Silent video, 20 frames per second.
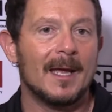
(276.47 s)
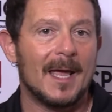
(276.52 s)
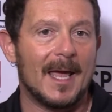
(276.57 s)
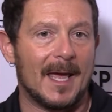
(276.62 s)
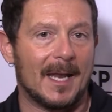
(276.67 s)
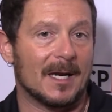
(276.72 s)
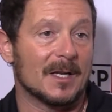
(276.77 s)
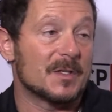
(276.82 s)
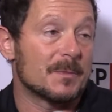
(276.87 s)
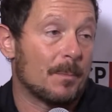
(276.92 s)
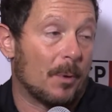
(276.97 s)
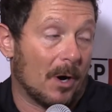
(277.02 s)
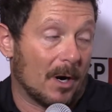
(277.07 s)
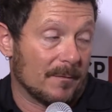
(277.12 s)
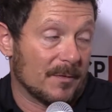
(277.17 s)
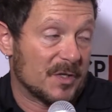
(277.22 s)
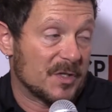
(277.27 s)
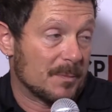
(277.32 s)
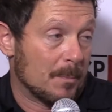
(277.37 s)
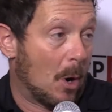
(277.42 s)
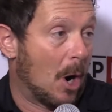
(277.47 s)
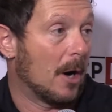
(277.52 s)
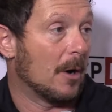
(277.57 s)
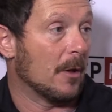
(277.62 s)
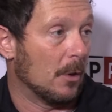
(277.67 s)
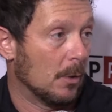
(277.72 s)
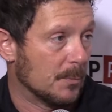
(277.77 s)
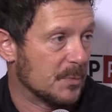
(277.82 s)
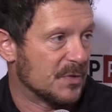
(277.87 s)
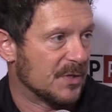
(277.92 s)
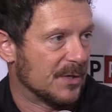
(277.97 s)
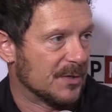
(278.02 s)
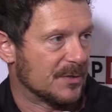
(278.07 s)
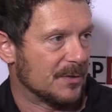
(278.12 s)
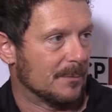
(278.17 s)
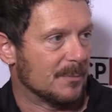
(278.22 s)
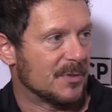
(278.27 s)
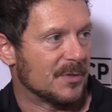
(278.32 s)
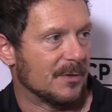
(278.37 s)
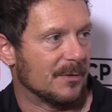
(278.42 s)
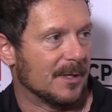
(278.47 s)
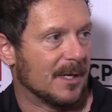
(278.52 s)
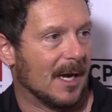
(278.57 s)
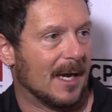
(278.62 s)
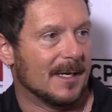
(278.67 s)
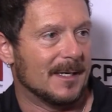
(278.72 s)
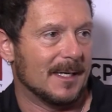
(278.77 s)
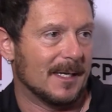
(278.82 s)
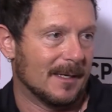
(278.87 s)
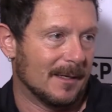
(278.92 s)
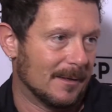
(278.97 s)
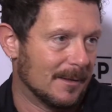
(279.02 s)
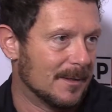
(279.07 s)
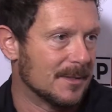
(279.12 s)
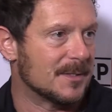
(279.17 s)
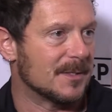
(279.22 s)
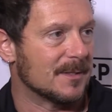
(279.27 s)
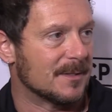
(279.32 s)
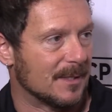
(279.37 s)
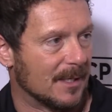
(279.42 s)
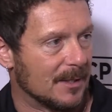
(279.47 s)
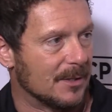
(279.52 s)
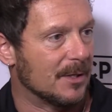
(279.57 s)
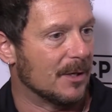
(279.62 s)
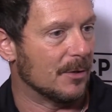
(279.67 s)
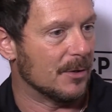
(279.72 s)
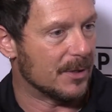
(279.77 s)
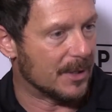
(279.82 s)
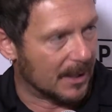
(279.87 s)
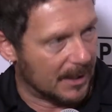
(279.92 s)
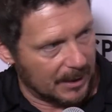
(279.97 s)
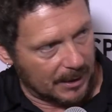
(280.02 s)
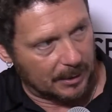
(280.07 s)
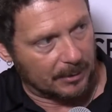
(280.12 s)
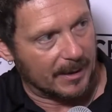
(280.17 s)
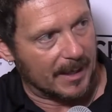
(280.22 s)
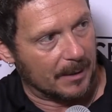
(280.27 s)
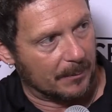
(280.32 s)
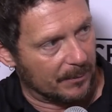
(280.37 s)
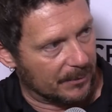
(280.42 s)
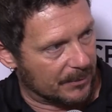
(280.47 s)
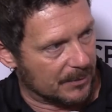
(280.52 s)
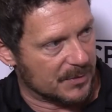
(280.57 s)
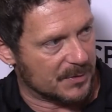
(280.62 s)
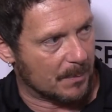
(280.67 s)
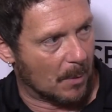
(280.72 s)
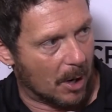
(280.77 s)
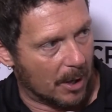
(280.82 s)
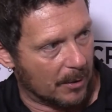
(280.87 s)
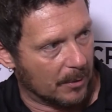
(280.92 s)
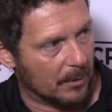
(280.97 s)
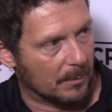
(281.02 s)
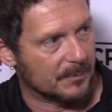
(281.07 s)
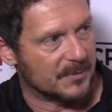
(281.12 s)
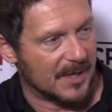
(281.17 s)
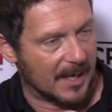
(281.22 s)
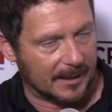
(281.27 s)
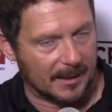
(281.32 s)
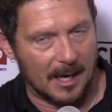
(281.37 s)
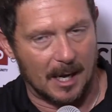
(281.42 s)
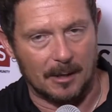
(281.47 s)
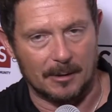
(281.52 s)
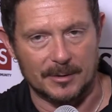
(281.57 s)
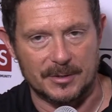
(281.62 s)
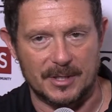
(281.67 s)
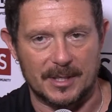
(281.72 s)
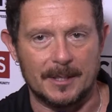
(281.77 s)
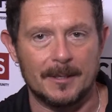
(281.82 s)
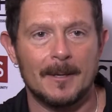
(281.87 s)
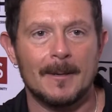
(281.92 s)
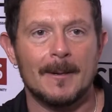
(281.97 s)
And it's part of a smart home system. So the idea is that you can integrate it with your smart home technology.